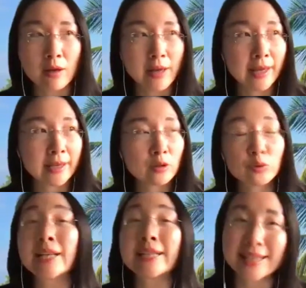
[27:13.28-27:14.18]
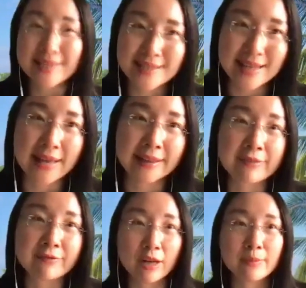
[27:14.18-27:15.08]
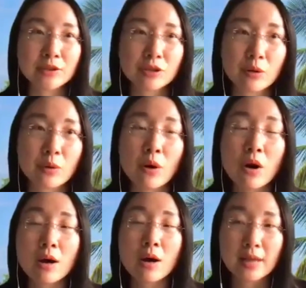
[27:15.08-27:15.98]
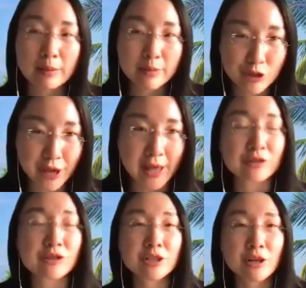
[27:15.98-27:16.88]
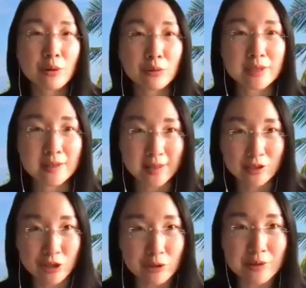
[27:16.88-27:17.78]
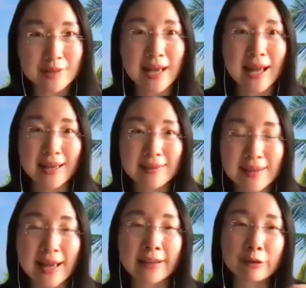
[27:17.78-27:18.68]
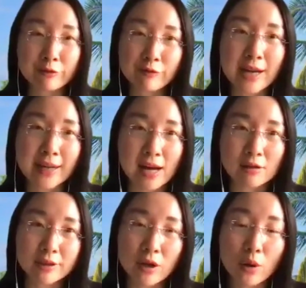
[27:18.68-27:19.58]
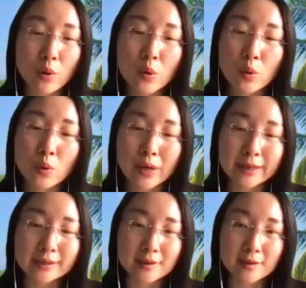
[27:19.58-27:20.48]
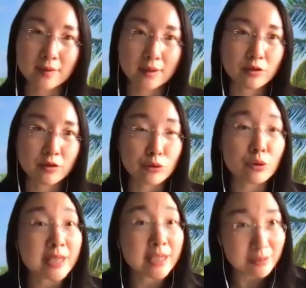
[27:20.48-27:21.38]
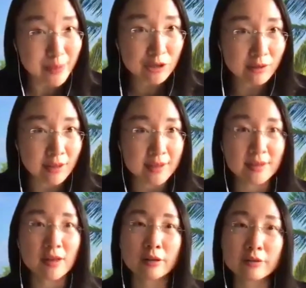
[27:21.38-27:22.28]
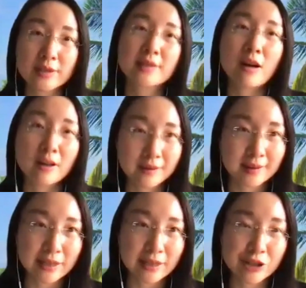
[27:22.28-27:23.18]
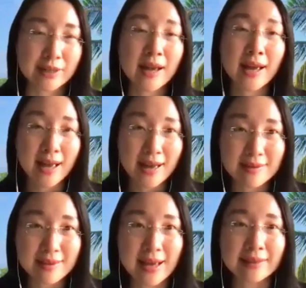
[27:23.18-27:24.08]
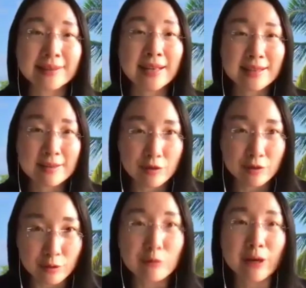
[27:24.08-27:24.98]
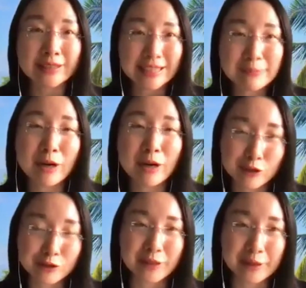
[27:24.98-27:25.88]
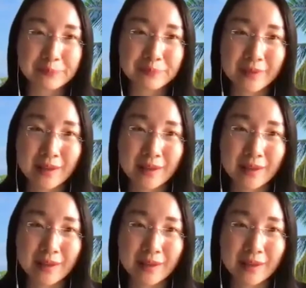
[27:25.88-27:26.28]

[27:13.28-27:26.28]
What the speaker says: in greenness and environmental climate change, all these issues. And then you find out who is the social media specialist of this organization, and then through an email to them.